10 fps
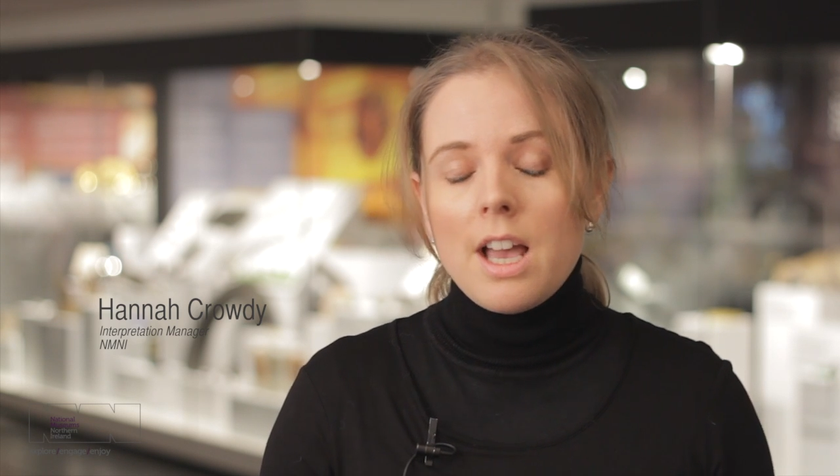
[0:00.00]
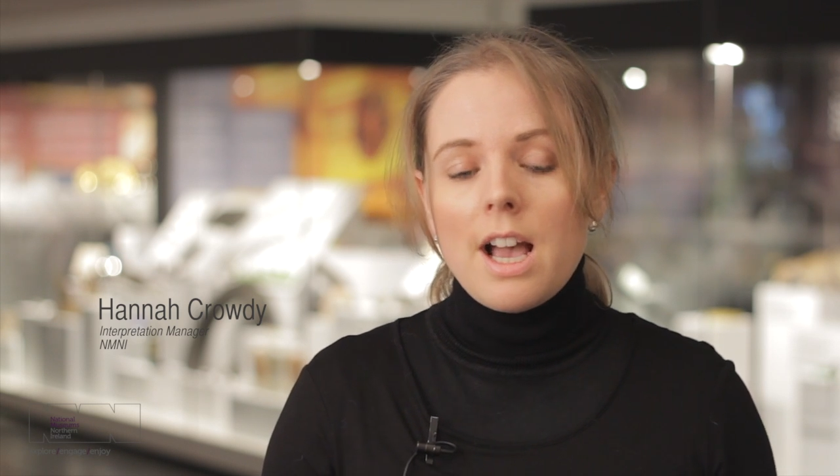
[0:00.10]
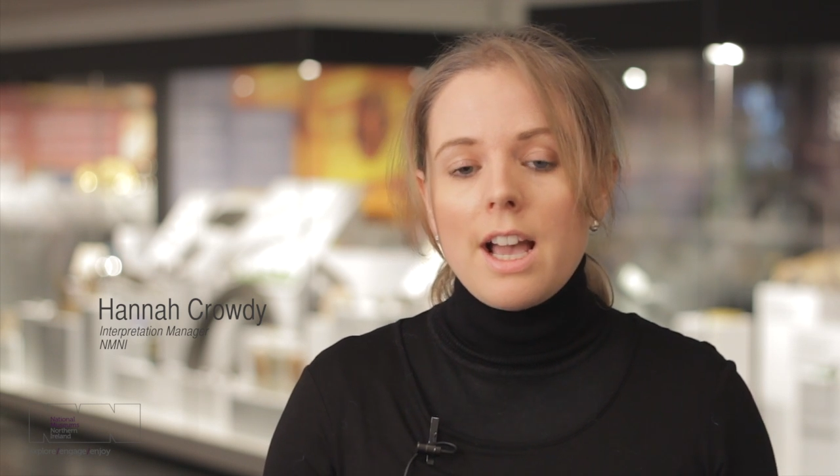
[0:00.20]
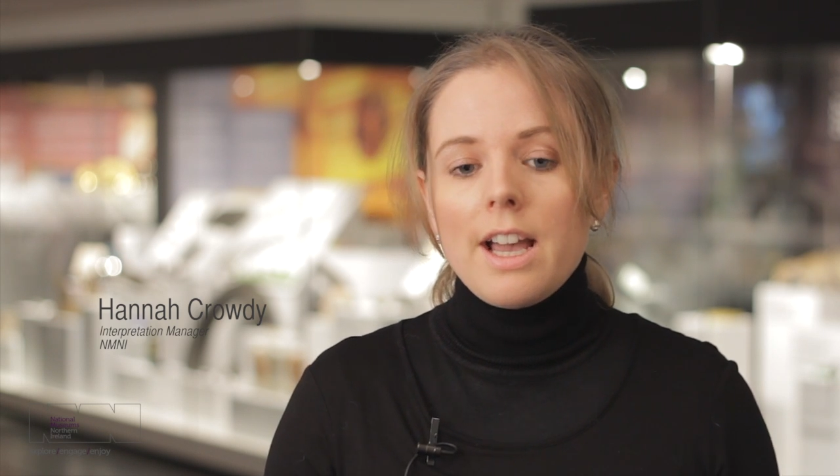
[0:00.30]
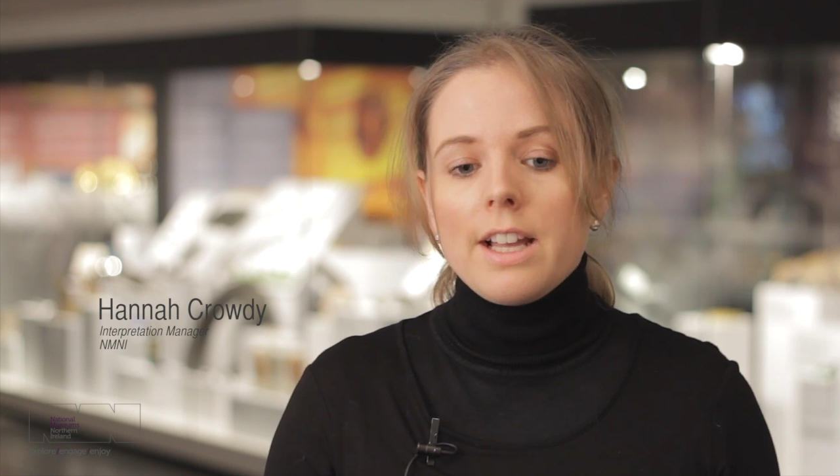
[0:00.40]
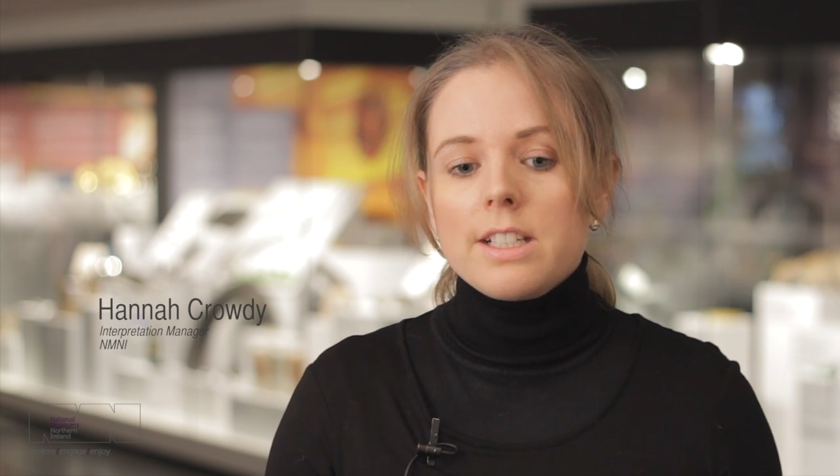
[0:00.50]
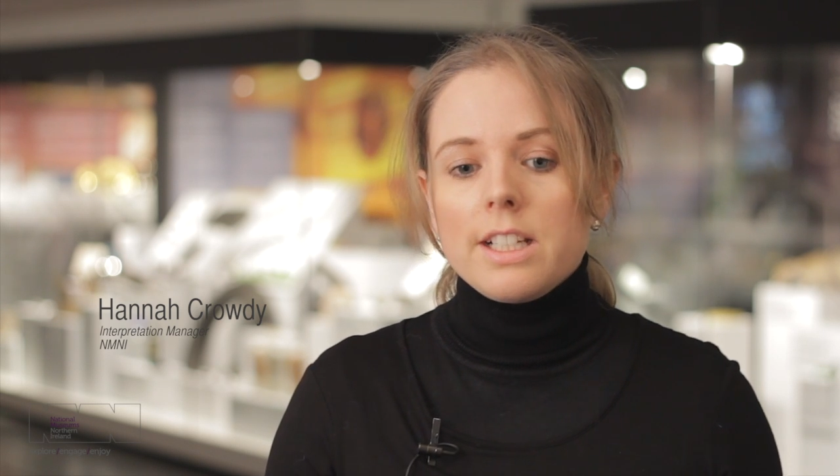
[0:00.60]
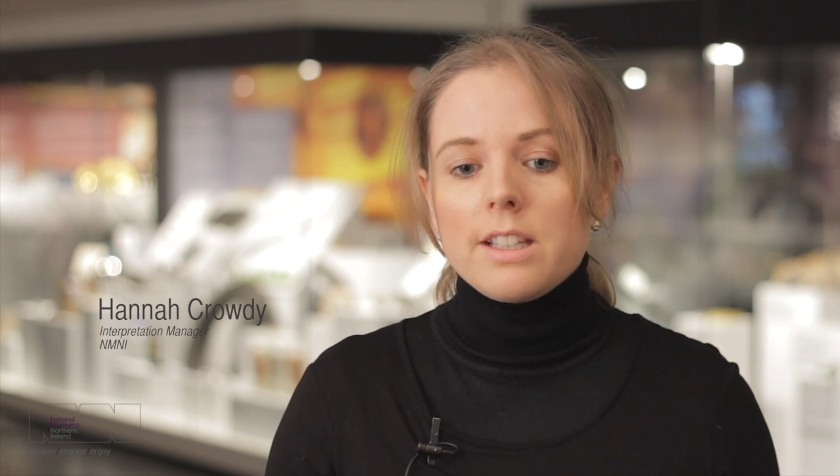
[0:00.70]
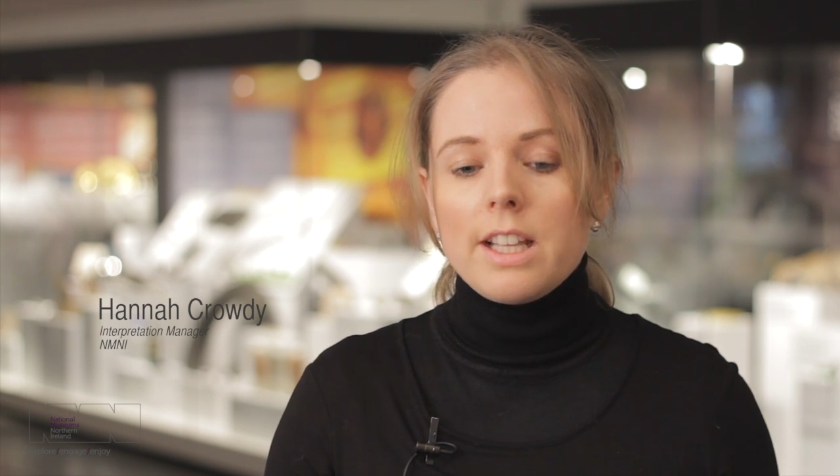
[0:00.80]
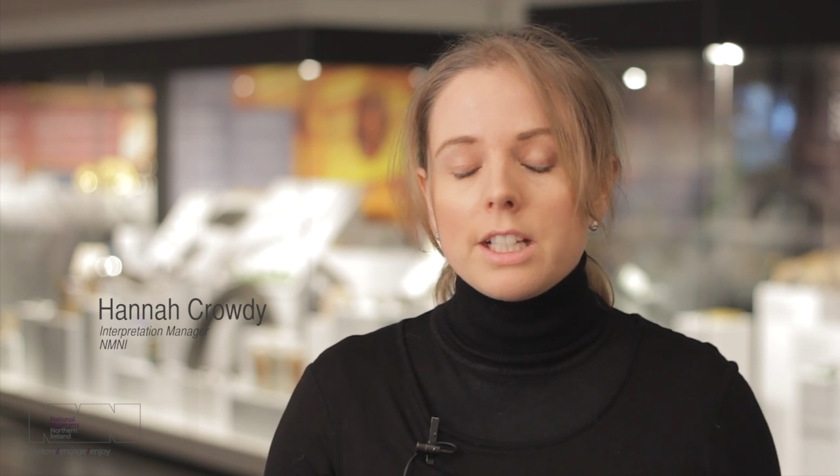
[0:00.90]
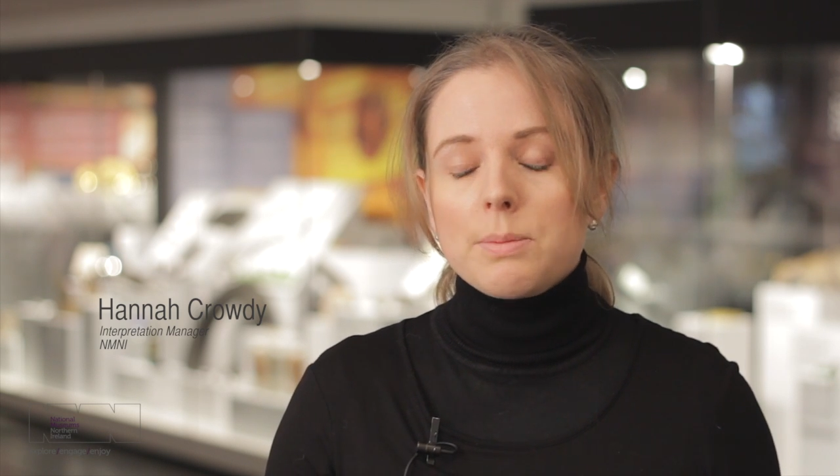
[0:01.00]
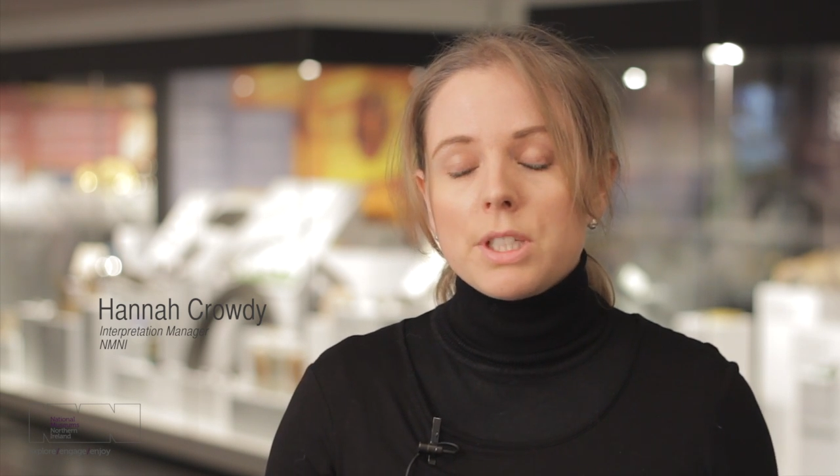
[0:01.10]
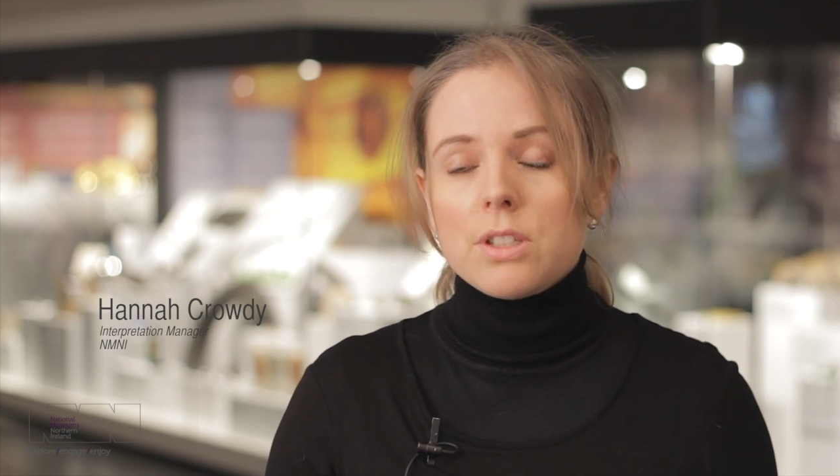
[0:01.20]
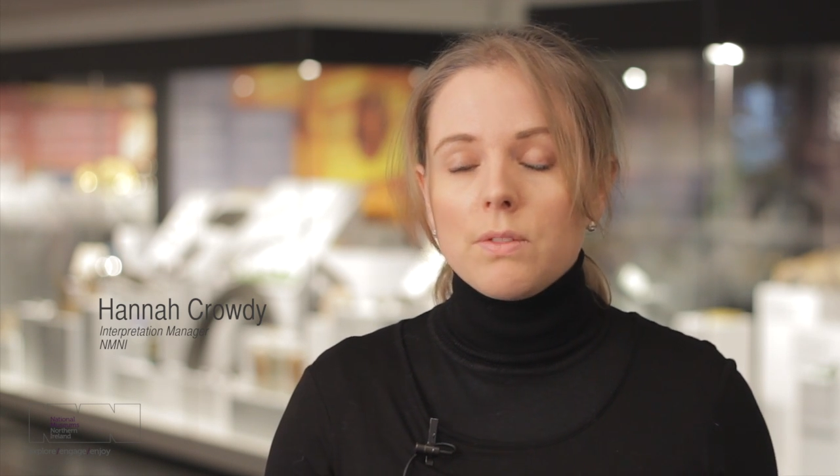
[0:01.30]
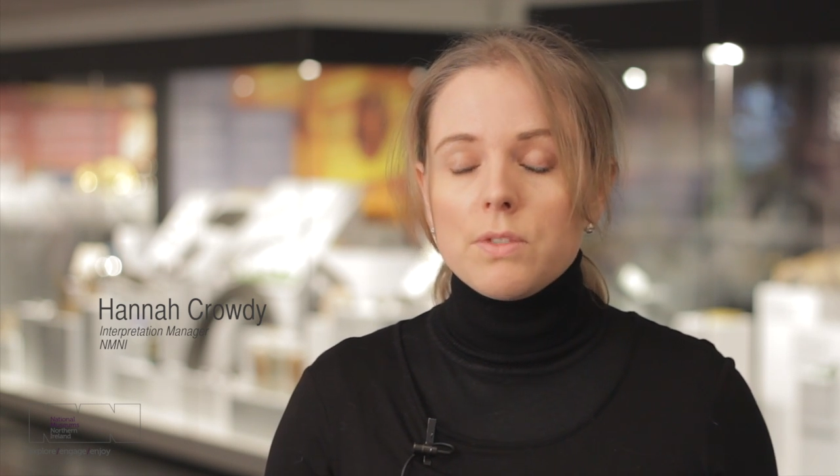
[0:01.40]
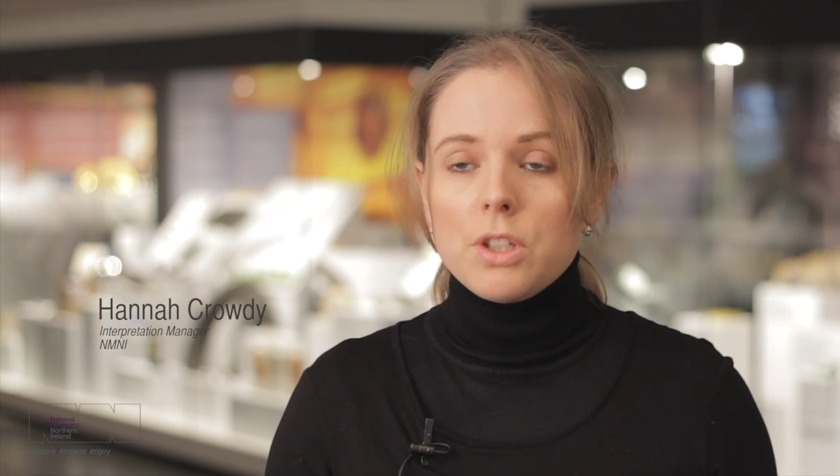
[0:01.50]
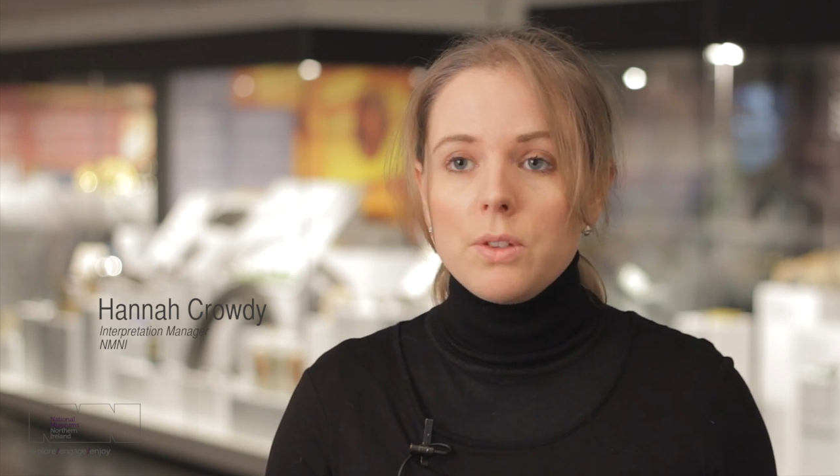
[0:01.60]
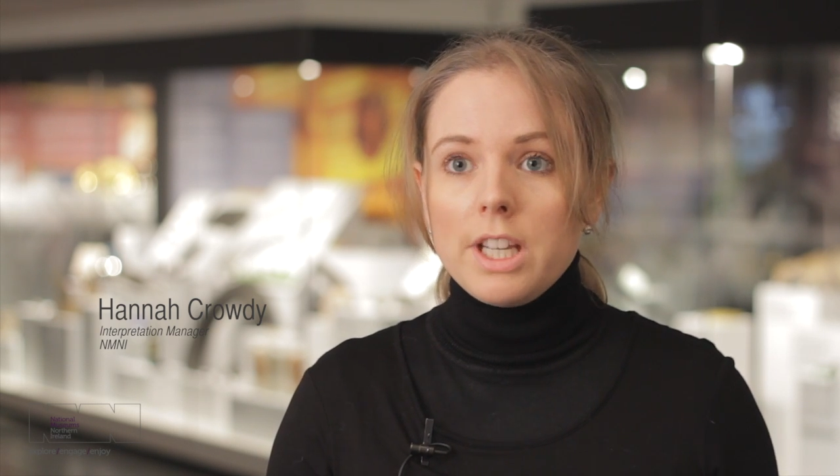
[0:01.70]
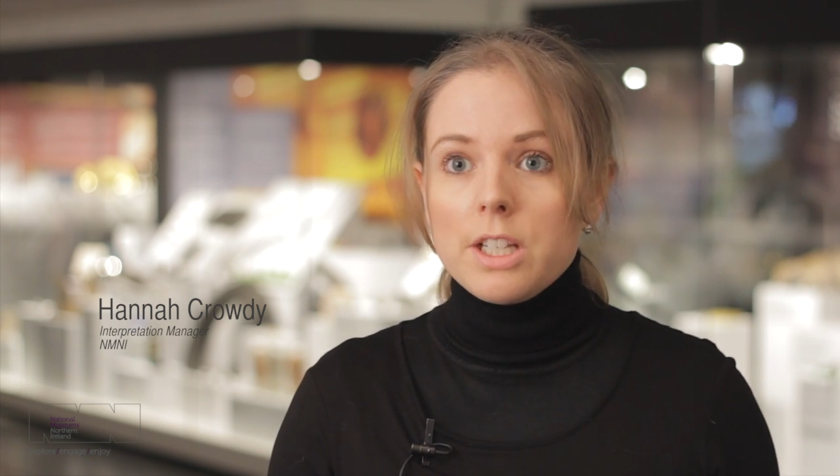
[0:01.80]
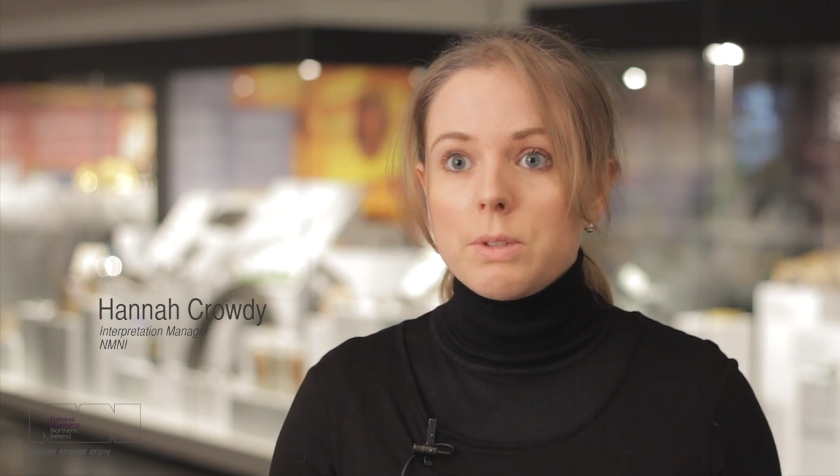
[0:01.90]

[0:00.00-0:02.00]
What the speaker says: and the exhibition's on for 2 years,